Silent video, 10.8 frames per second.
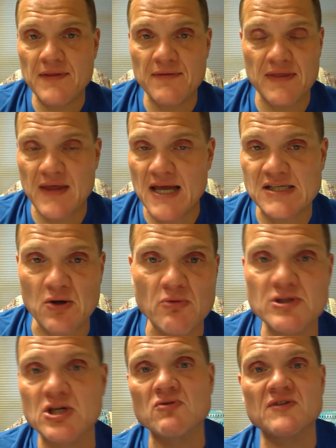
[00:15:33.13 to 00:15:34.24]
they sold
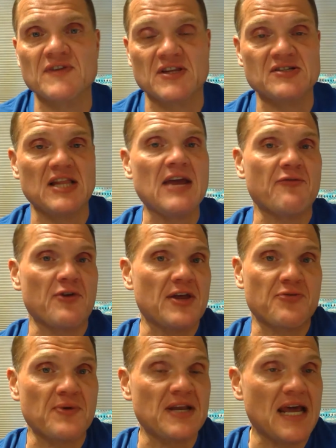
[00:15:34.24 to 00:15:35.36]
Joseph into slavery and
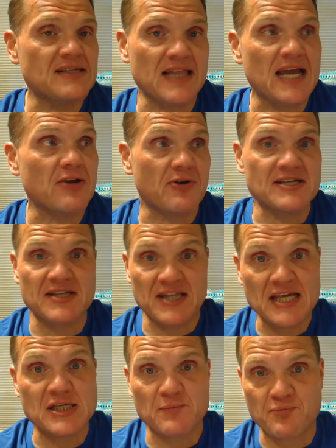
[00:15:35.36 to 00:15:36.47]
3 days later he's in
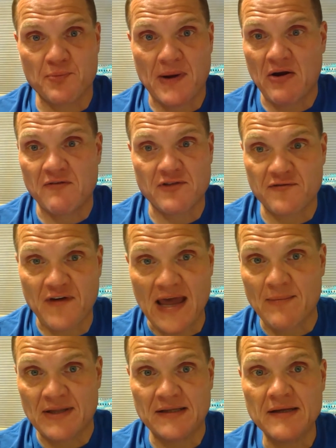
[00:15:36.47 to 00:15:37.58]
Egypt preparing for the
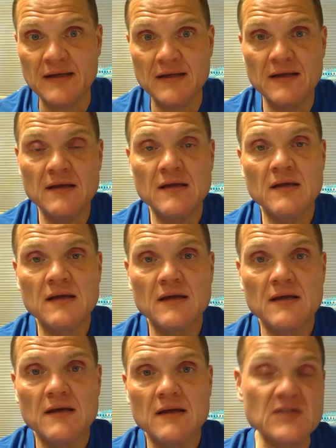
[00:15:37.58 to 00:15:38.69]
famine.
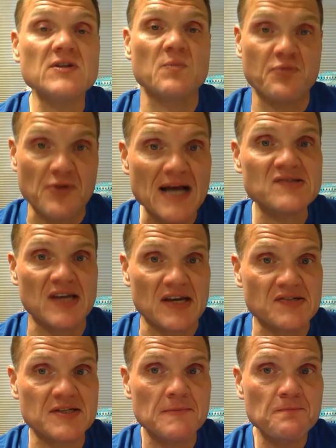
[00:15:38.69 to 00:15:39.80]
This was a
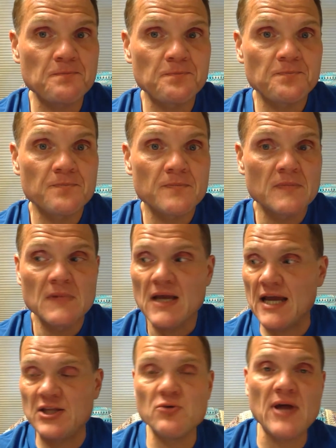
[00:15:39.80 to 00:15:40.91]
process.
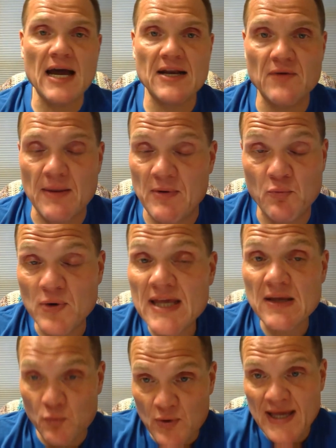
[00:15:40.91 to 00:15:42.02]
And you got it. I mean,
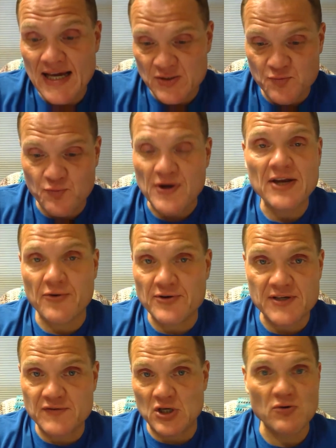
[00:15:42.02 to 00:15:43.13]
we as readers
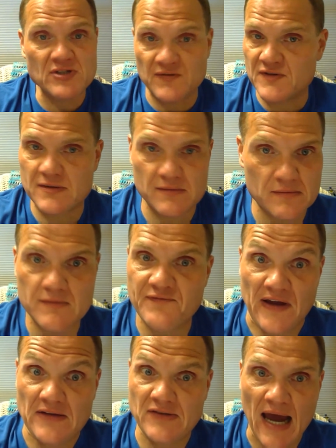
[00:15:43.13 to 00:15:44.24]
of Joseph's
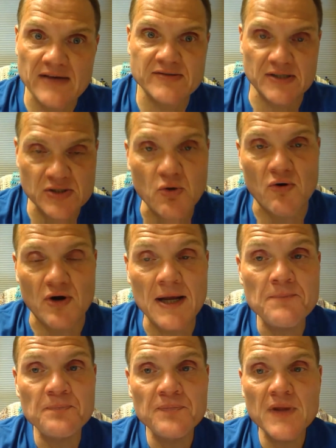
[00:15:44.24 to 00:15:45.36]
fantastic story,
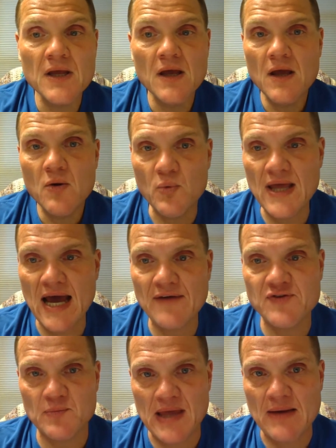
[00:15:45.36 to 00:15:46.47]
we have
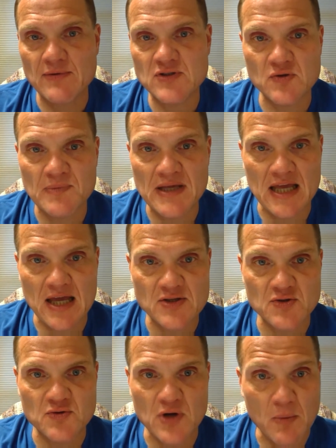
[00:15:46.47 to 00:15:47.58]
to be able
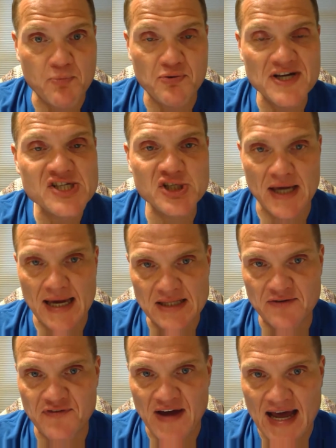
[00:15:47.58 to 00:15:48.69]
to appreciate
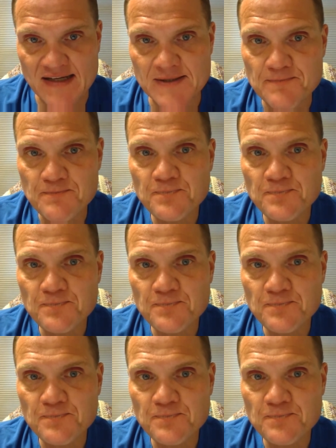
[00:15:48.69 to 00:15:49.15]
the fact